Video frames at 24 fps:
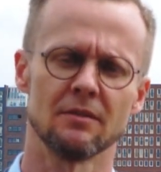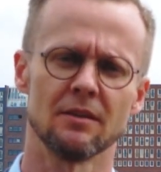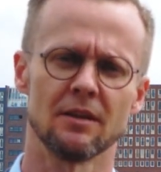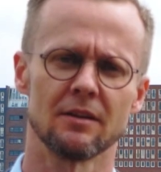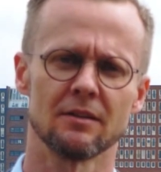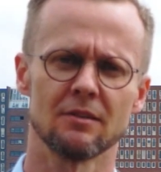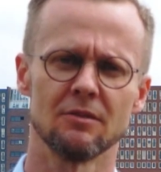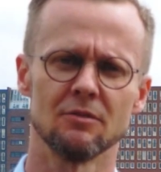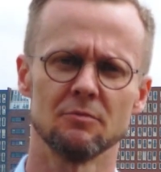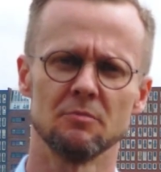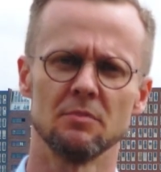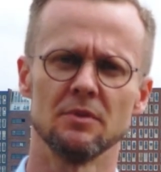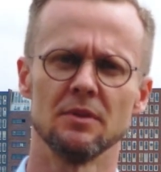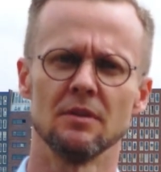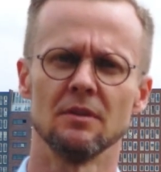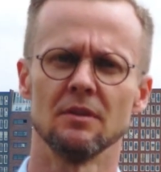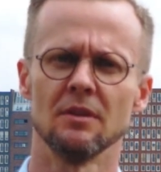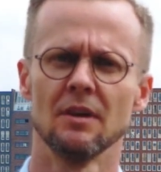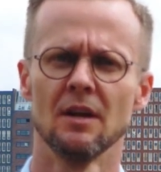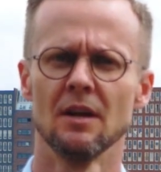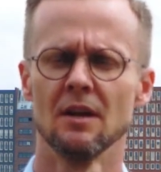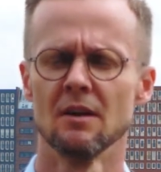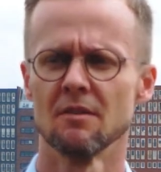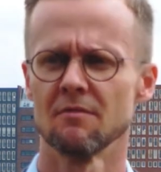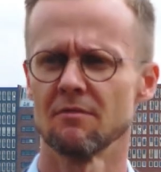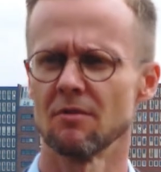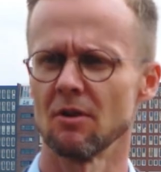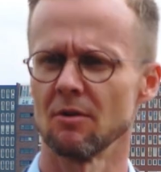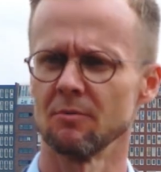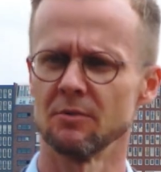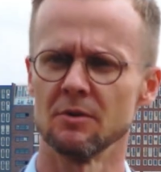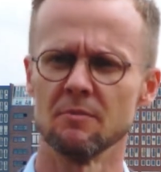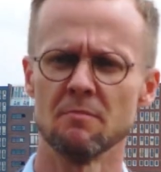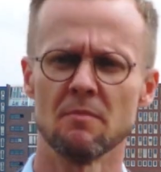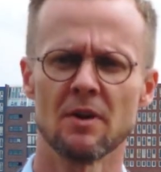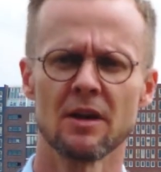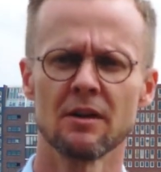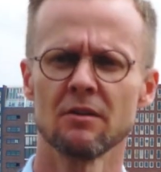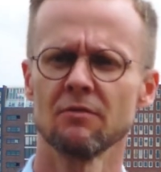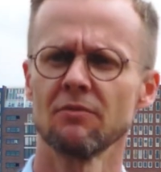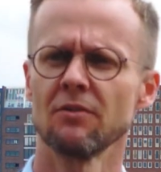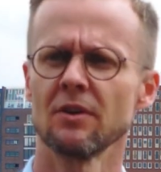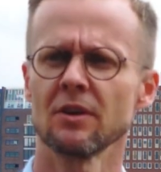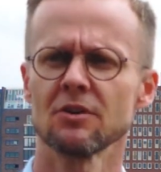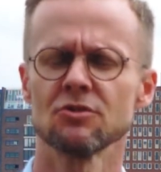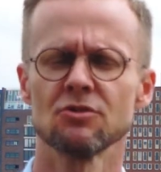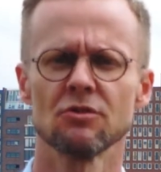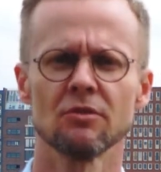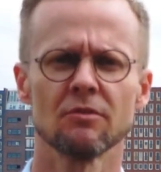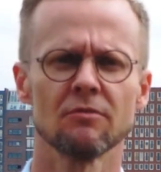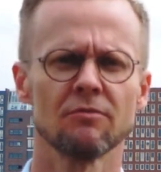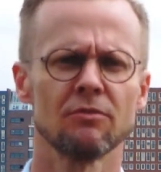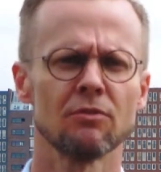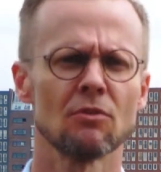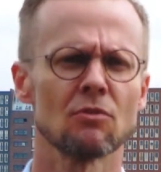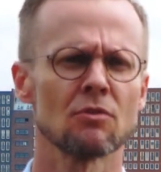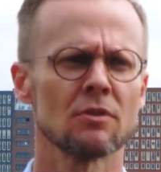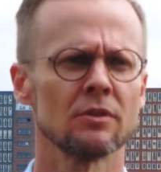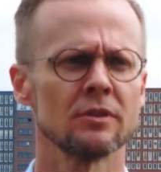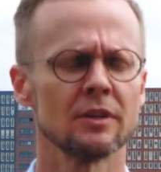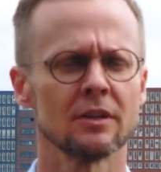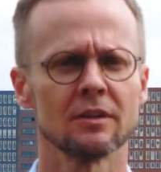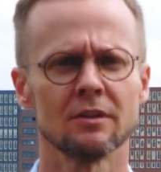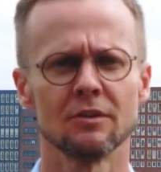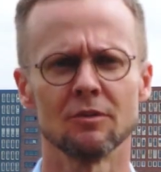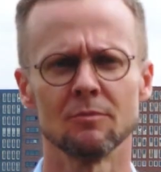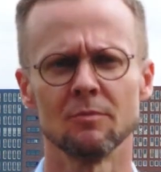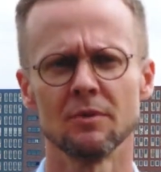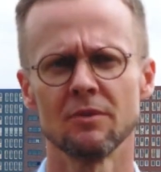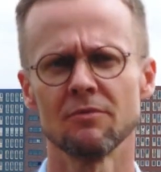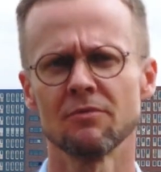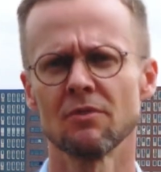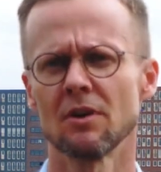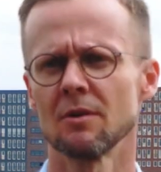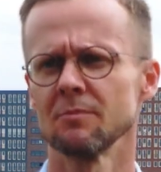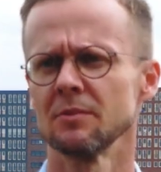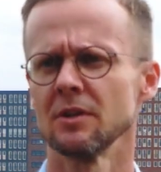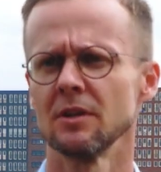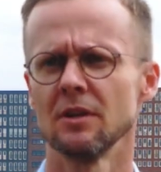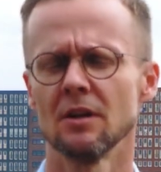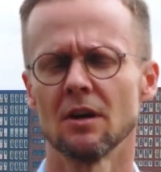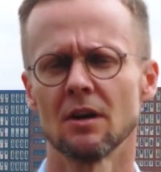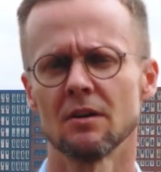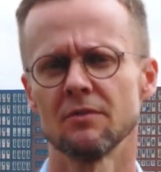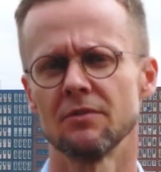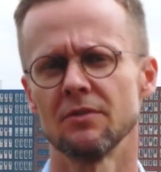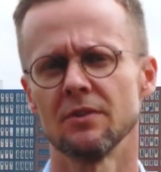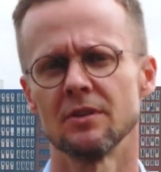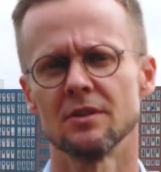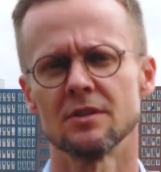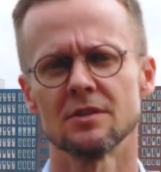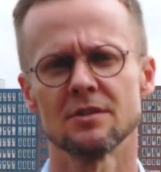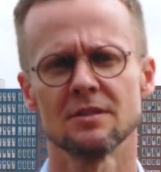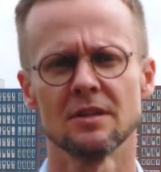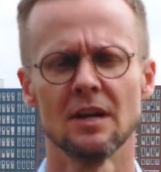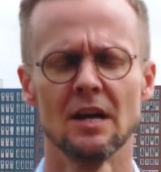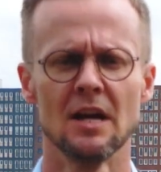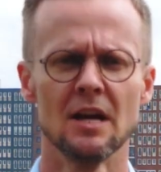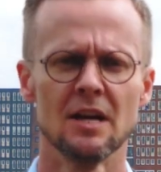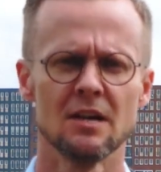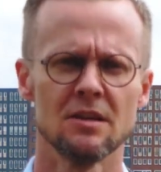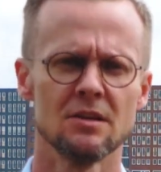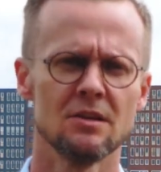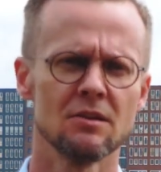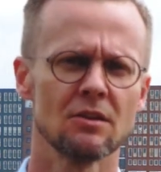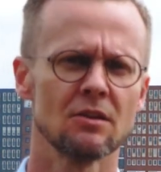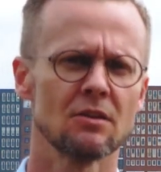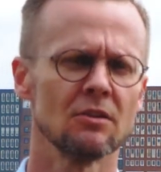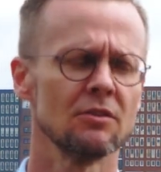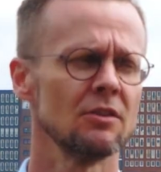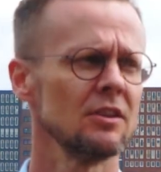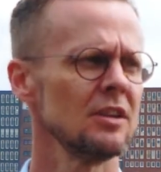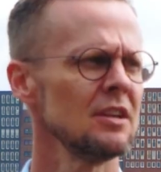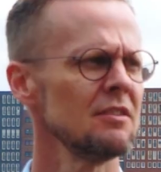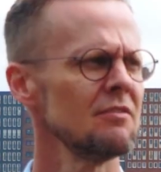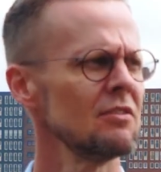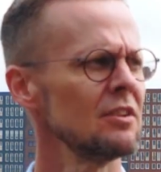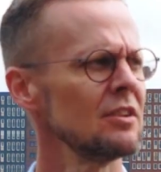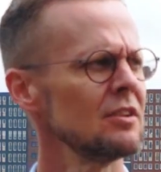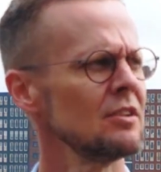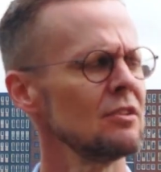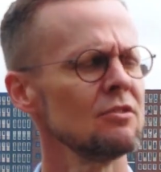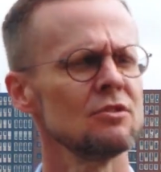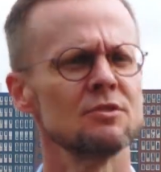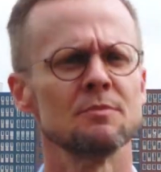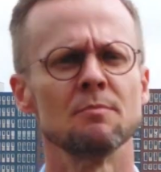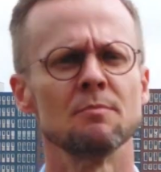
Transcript: That could be from the manufacturing floor. That could be from the office. You could even use